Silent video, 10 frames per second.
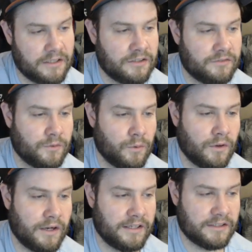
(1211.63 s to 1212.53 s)

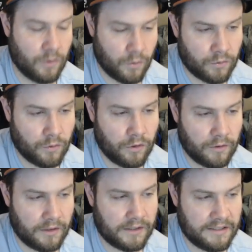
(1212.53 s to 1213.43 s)
for a total
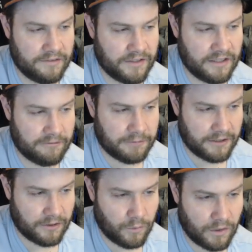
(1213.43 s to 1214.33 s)
EV of
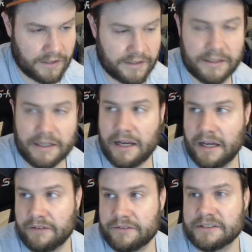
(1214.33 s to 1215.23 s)
player 1
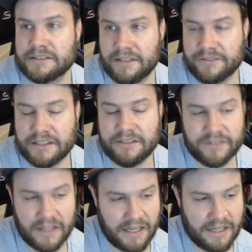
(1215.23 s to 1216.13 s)
of
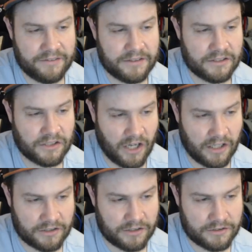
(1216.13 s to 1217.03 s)

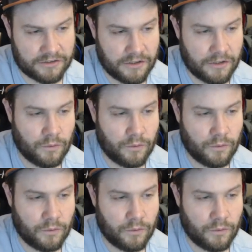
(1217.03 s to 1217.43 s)
$75,